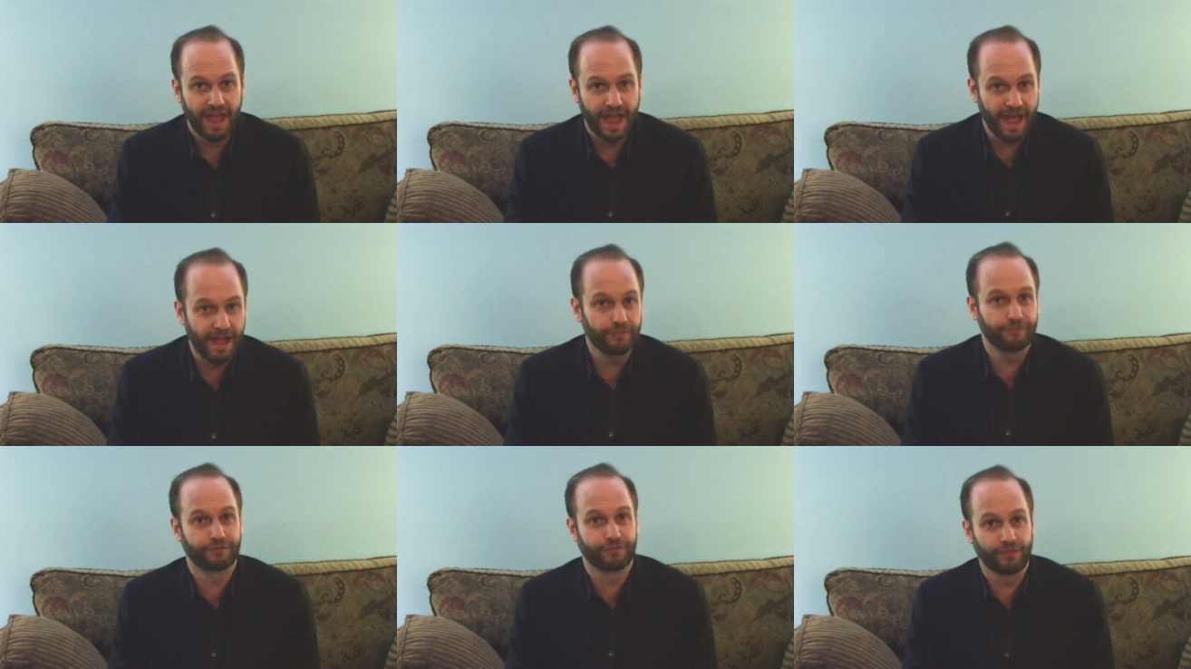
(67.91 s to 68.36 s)

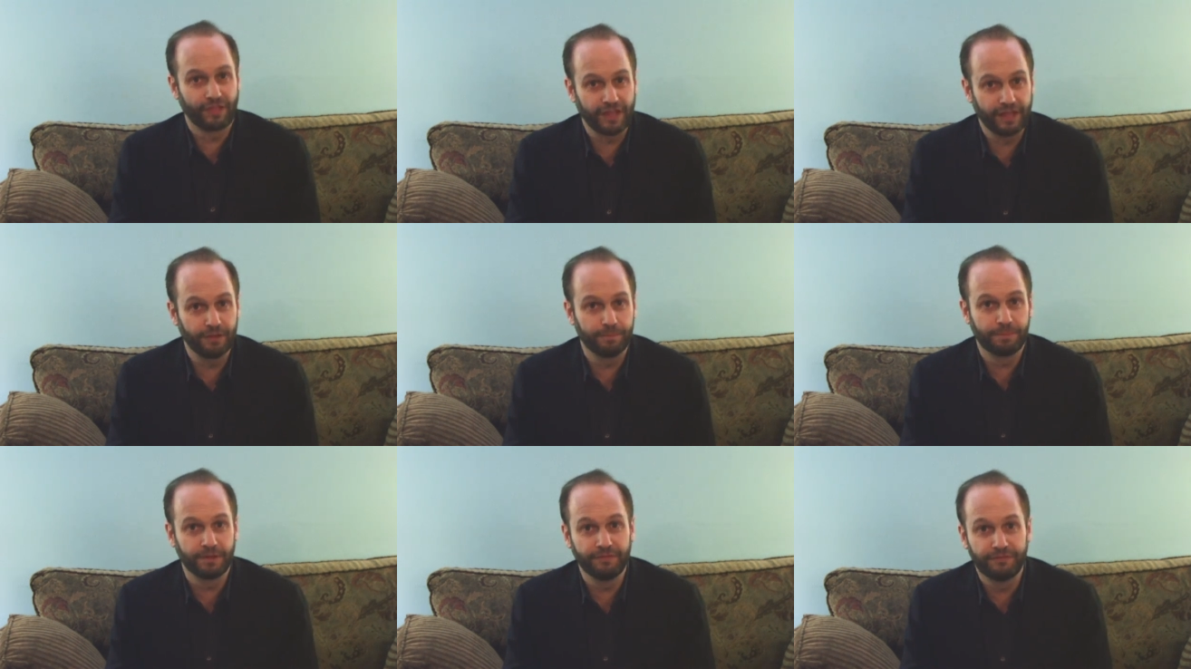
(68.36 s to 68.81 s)
after they
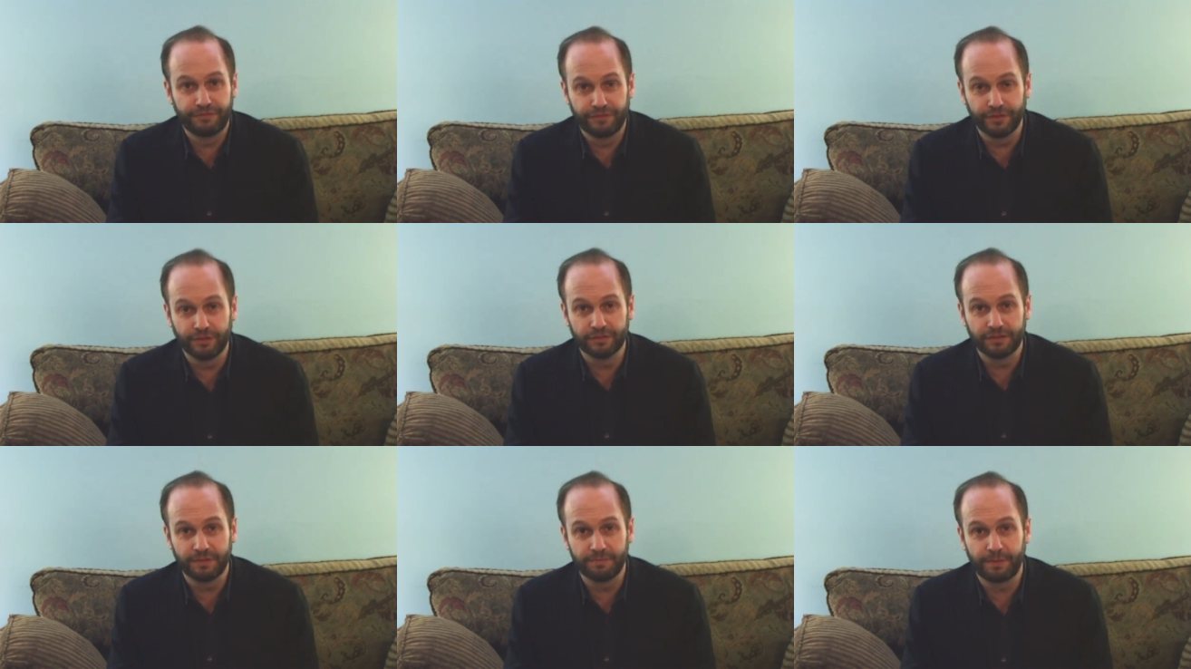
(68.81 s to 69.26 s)
had been
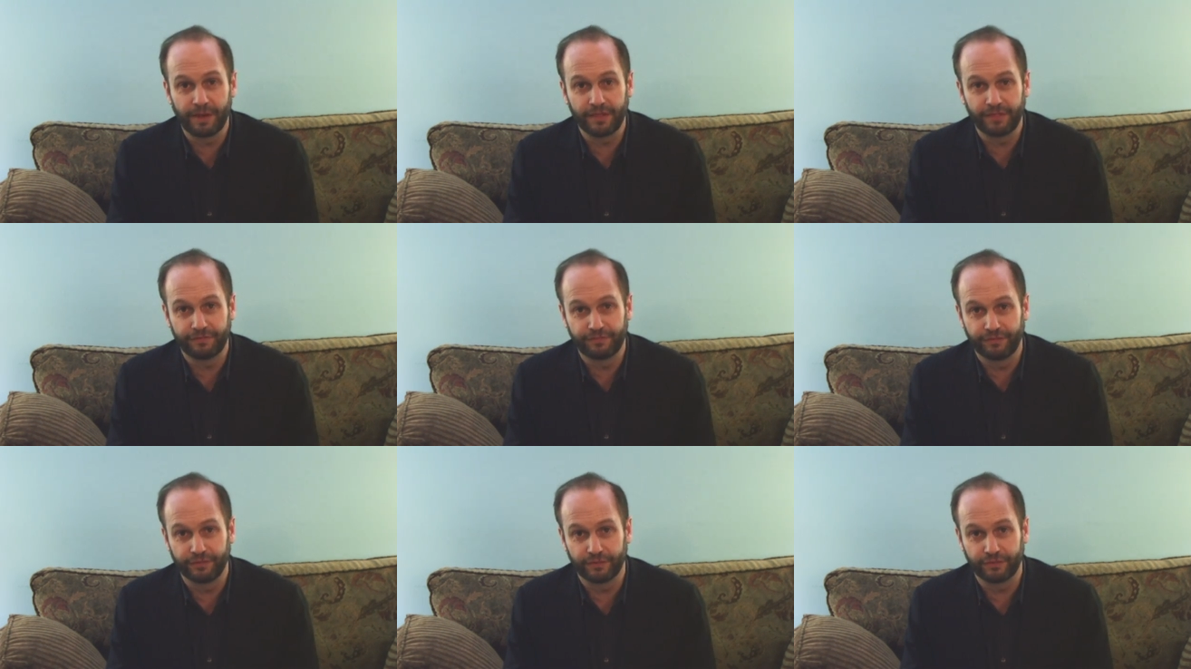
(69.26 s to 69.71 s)
filled in by
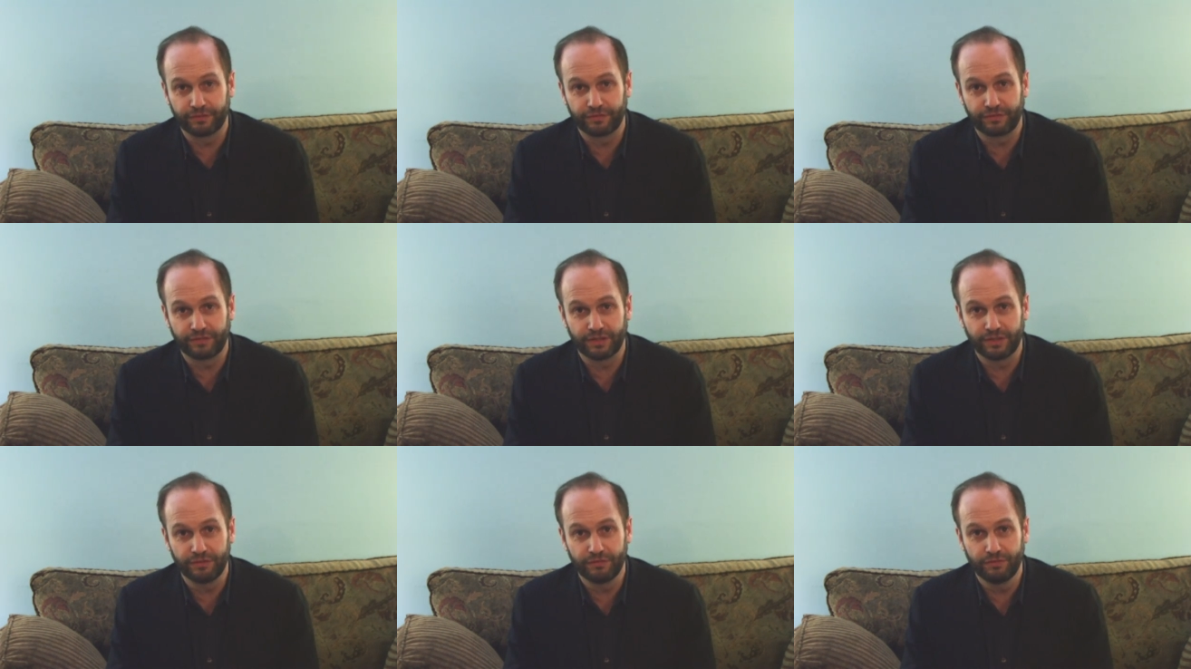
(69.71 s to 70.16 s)
the
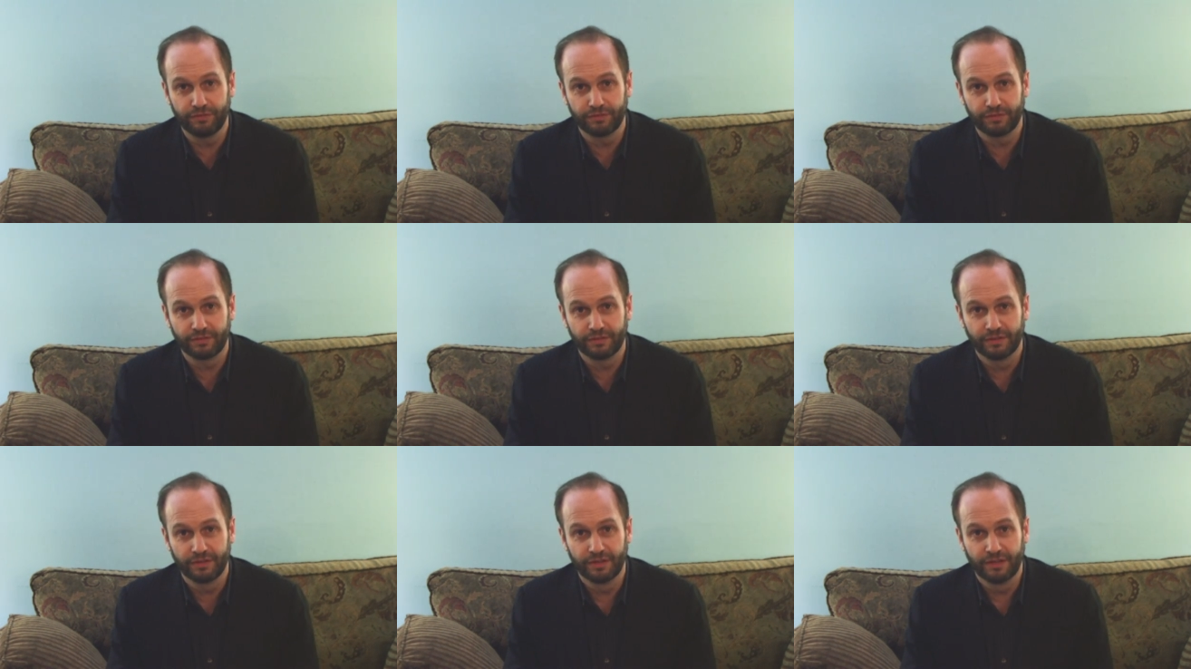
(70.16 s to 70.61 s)

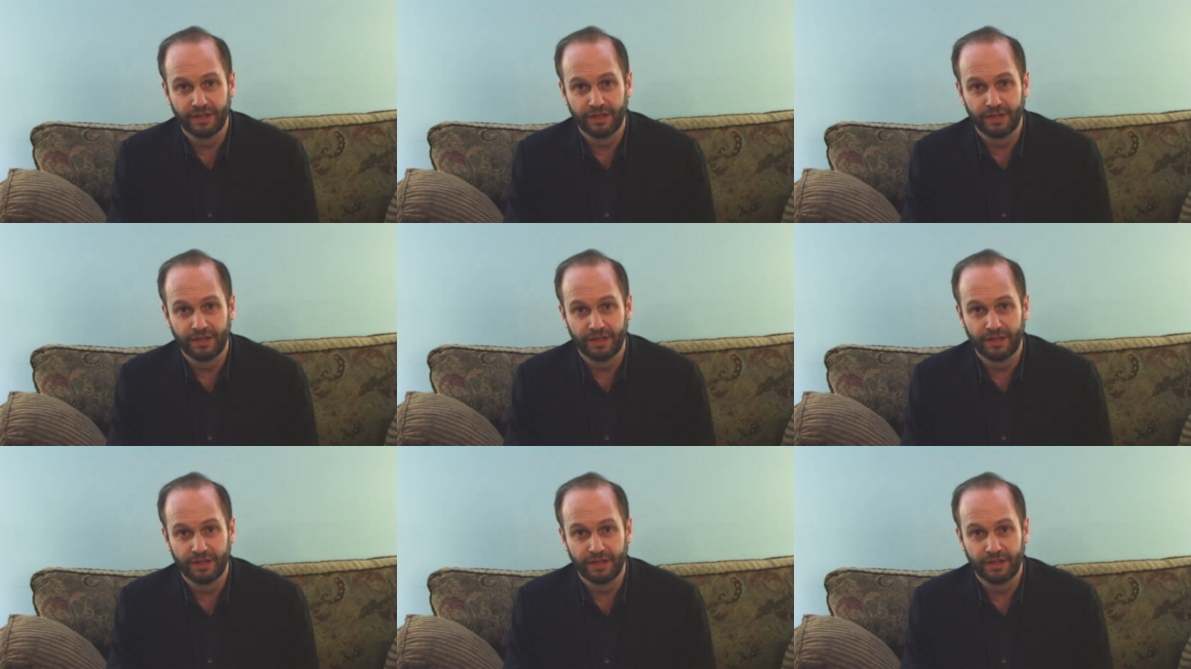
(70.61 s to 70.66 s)
Philistines,